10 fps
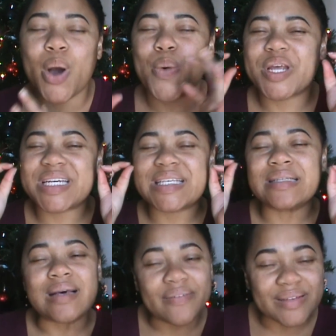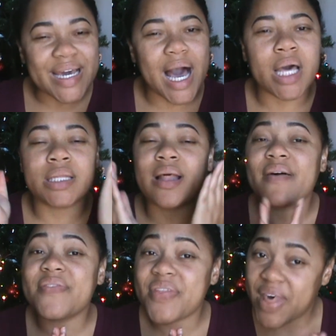which is lovely. I
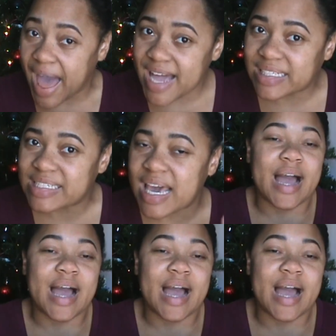love that.